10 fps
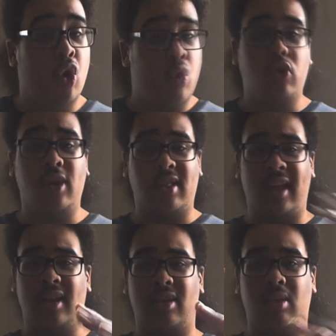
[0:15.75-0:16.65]
also it's
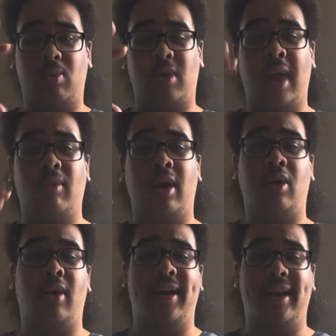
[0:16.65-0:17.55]
like the camera I
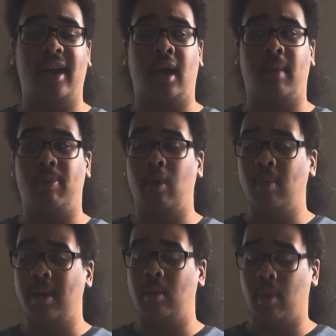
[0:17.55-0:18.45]
got,
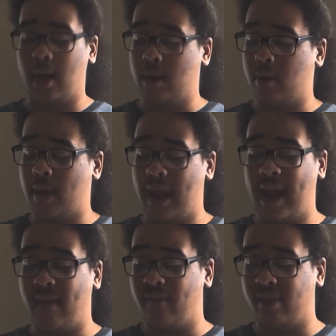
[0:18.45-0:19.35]
normally the one I
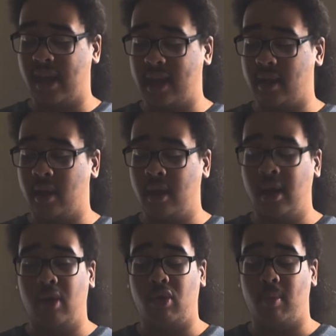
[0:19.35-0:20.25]
have is like
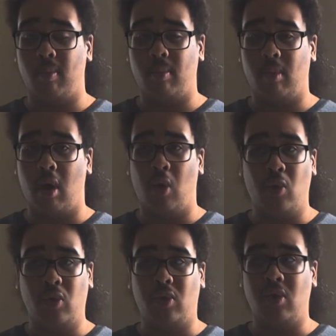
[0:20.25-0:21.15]
some
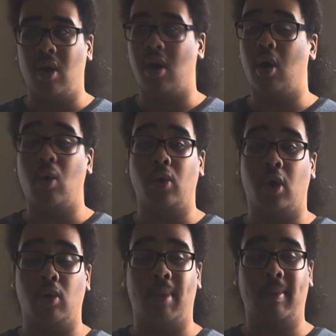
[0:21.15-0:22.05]
old, not old
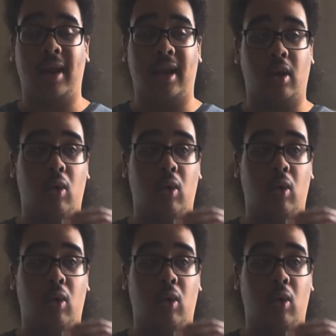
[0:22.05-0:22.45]
old, but I mean like an